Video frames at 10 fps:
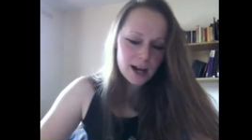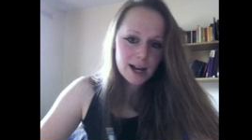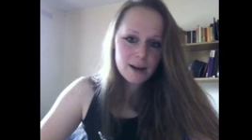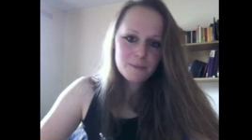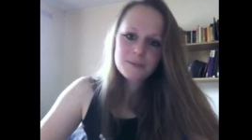
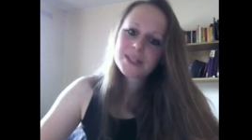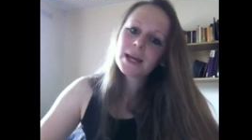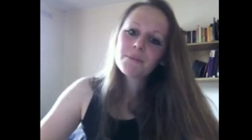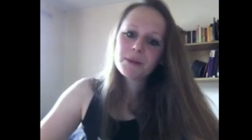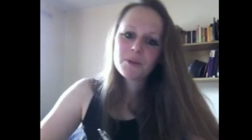Um,
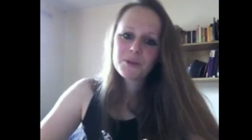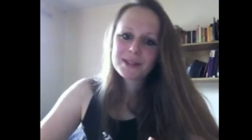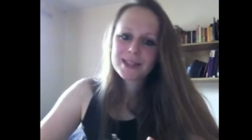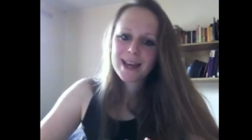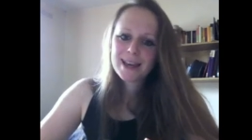some people will
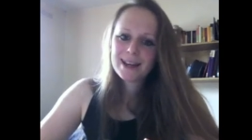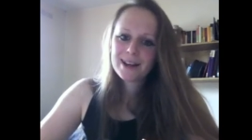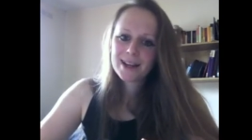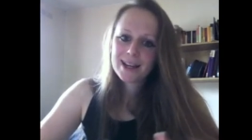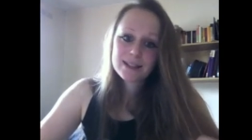say, okay,